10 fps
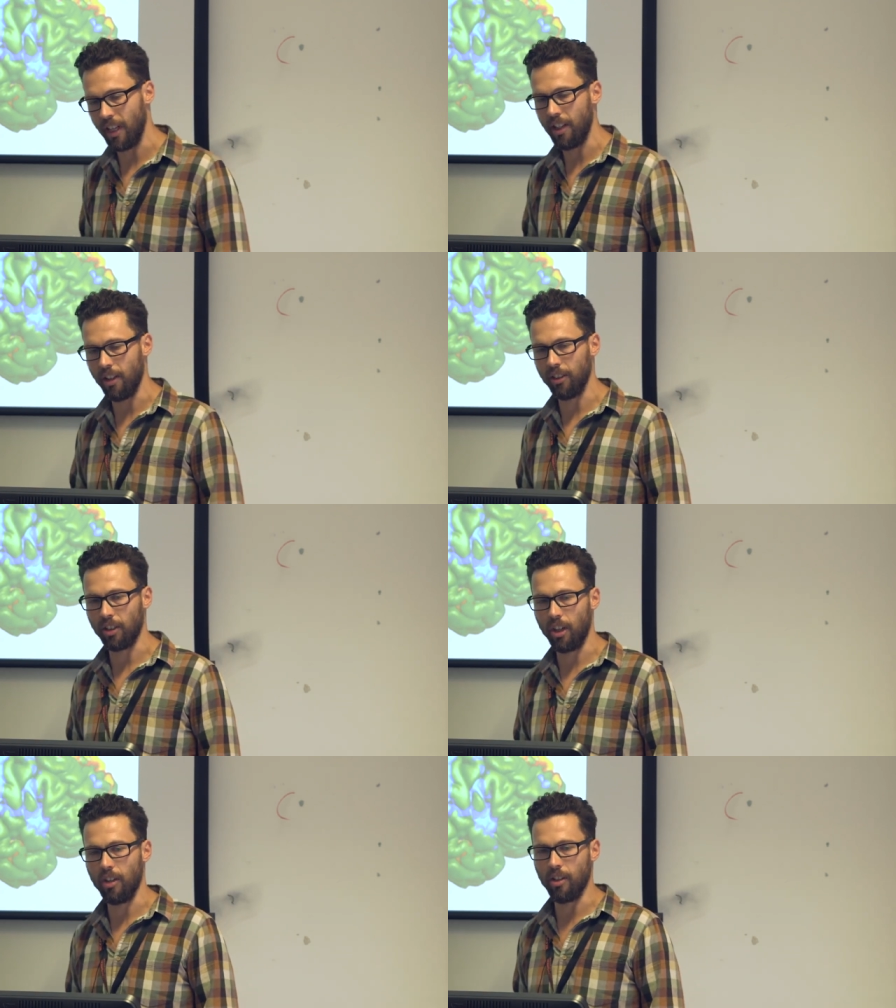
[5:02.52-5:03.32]
years
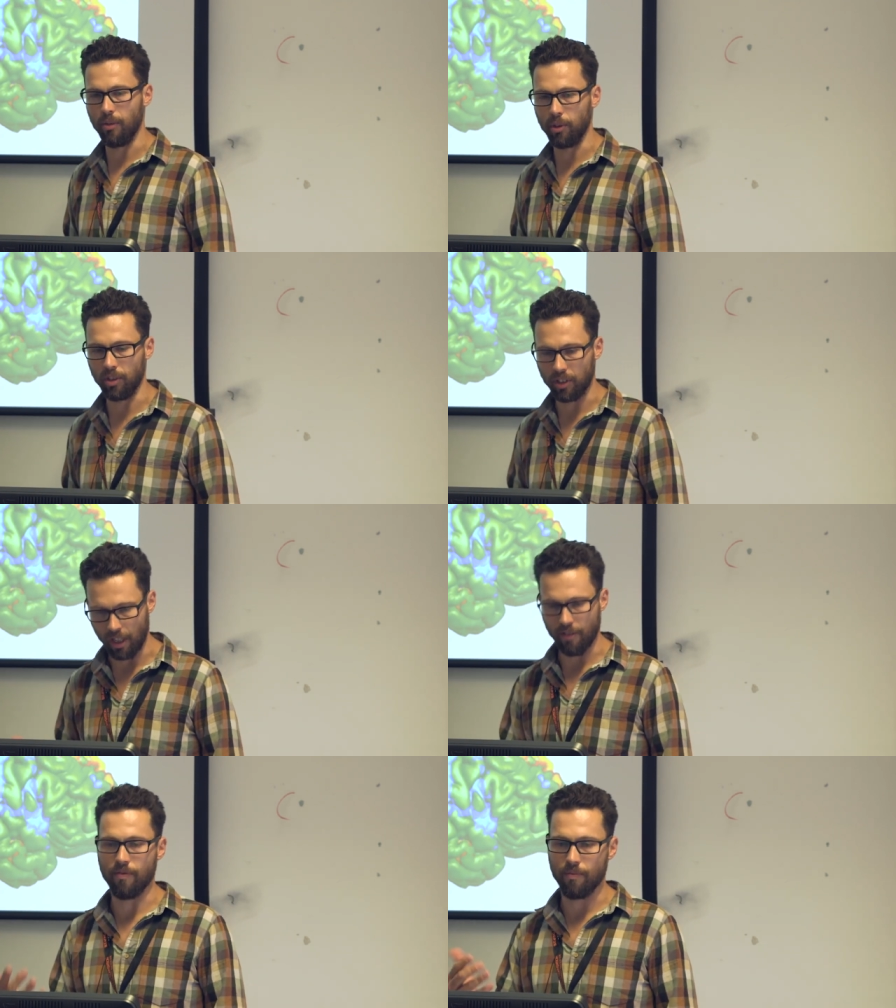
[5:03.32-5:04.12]
ago, there was this kind of
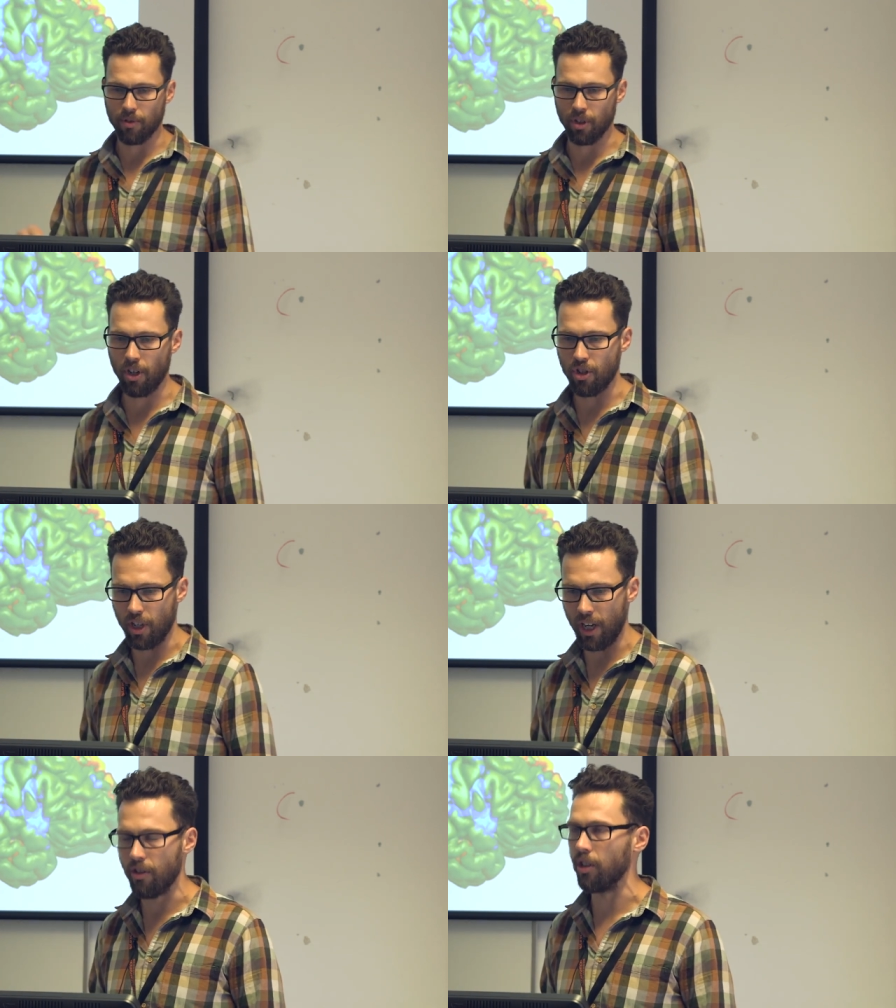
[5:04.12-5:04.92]
surge in
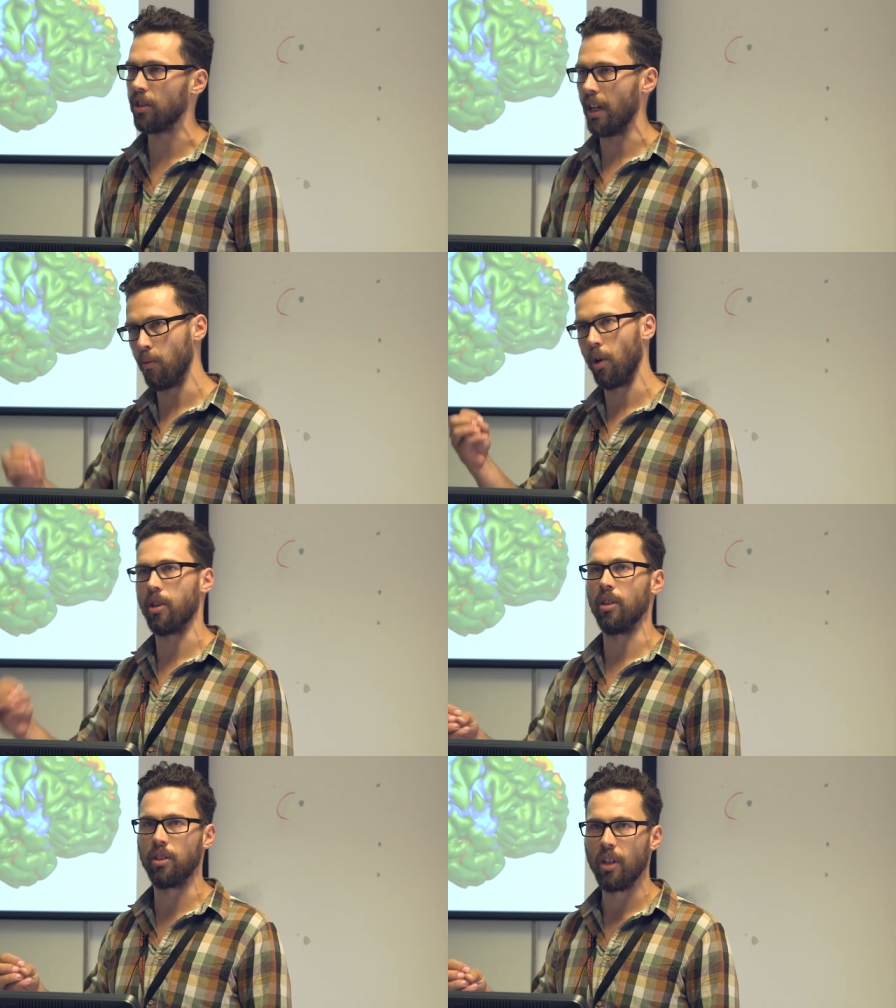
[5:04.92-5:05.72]
interest in what
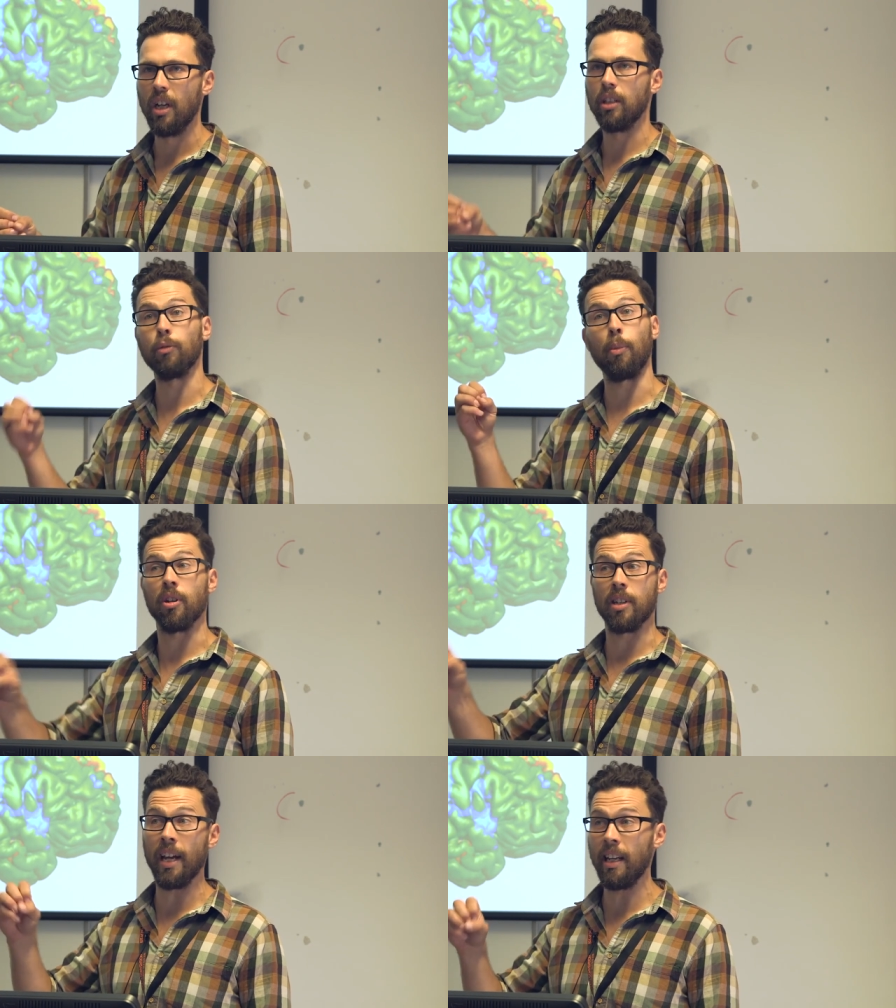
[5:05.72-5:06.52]
this
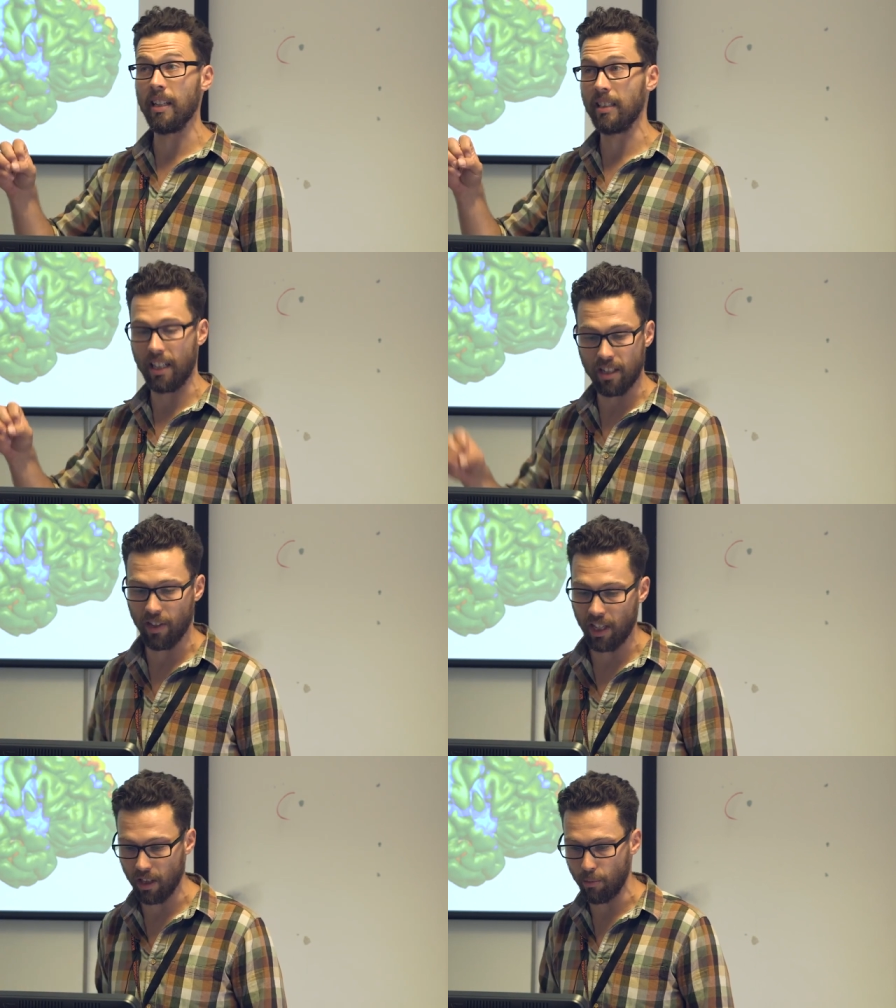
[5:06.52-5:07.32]
spontaneous activity
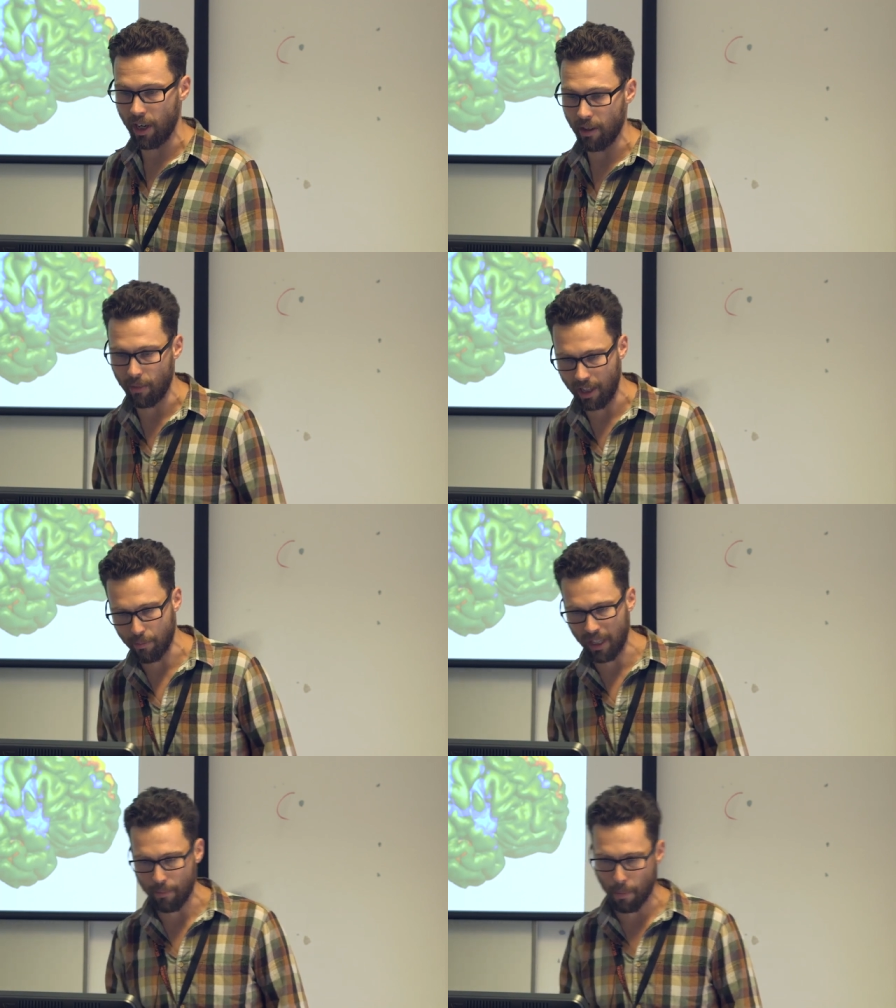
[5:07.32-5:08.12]
in the brain might be.